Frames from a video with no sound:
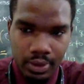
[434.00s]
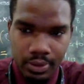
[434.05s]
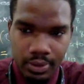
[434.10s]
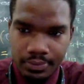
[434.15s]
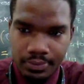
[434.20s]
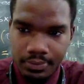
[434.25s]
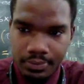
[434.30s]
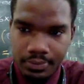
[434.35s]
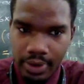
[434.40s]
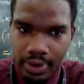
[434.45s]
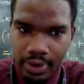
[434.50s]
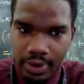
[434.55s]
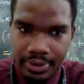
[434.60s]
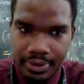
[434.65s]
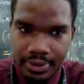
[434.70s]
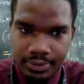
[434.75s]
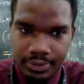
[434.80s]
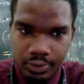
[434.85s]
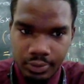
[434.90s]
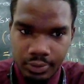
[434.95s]

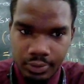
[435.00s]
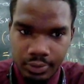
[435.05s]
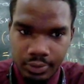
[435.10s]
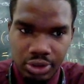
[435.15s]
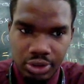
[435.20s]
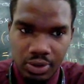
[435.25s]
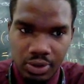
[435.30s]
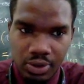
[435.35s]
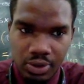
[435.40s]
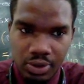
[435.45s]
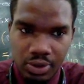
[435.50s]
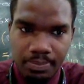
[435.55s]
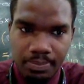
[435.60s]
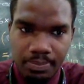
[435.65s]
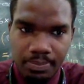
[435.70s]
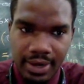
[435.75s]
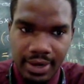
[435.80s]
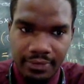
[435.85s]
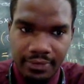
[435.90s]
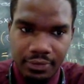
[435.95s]
Right, which shows the
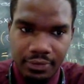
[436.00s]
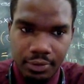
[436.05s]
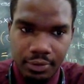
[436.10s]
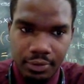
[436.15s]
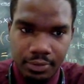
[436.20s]
plan view?